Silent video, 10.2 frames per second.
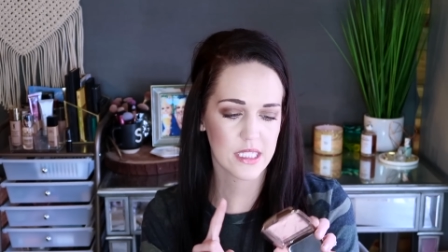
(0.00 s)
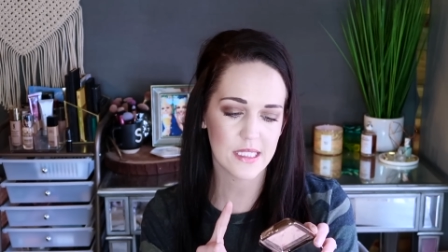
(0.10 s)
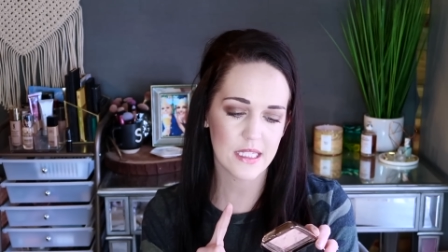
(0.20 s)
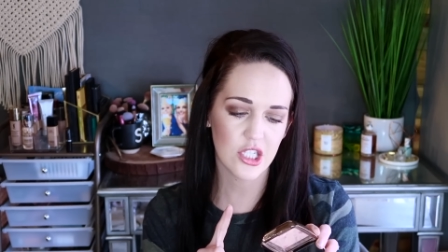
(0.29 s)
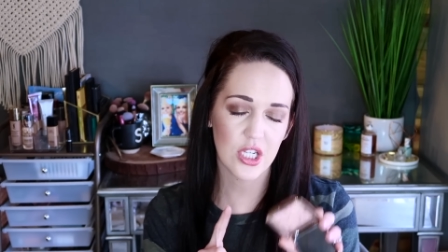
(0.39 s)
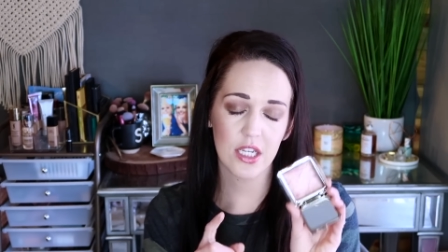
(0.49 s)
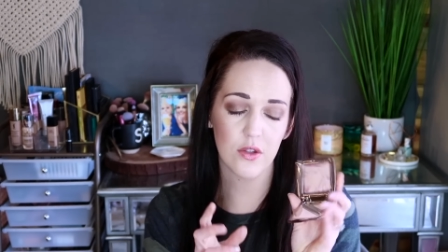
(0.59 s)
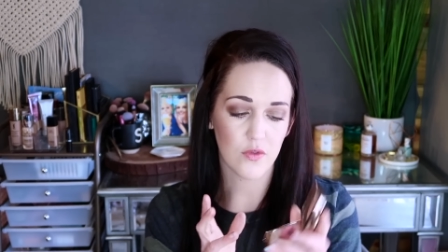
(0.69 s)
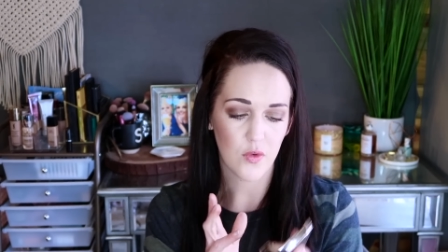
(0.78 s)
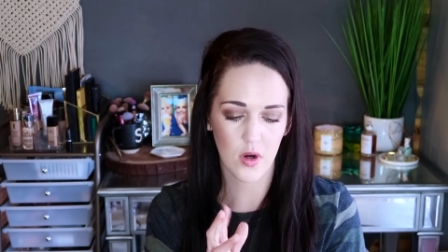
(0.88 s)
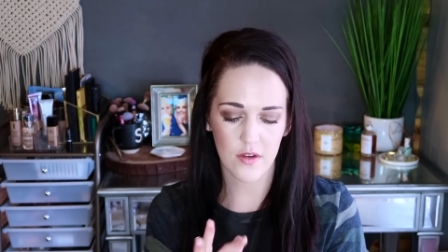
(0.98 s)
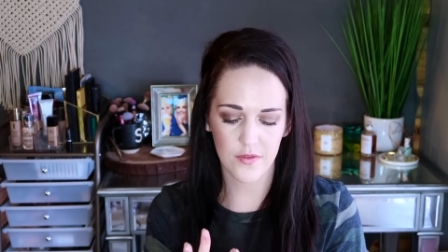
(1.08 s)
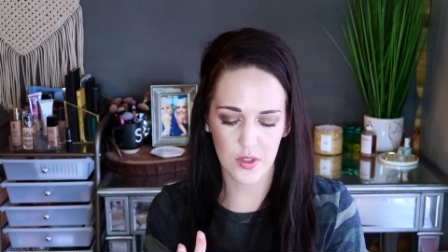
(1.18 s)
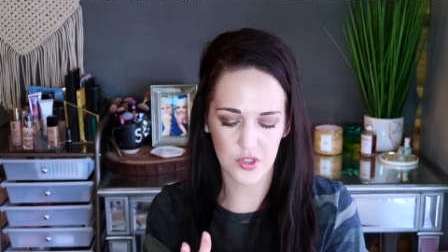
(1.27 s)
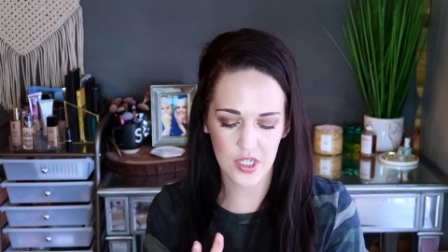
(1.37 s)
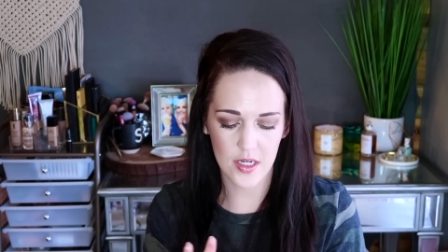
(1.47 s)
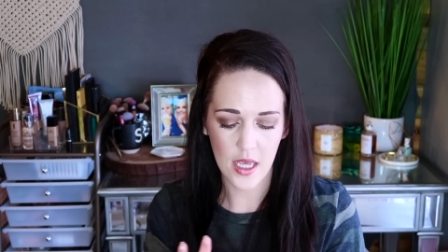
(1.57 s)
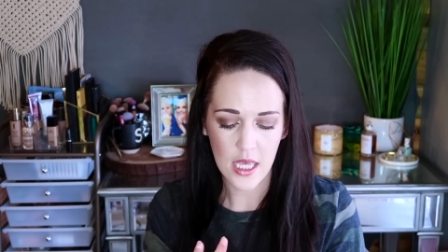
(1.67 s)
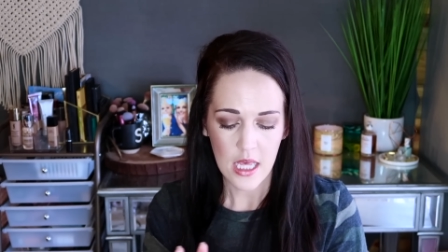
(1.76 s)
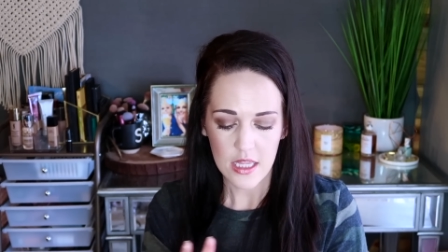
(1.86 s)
This is in the shade Euphoric Fusion.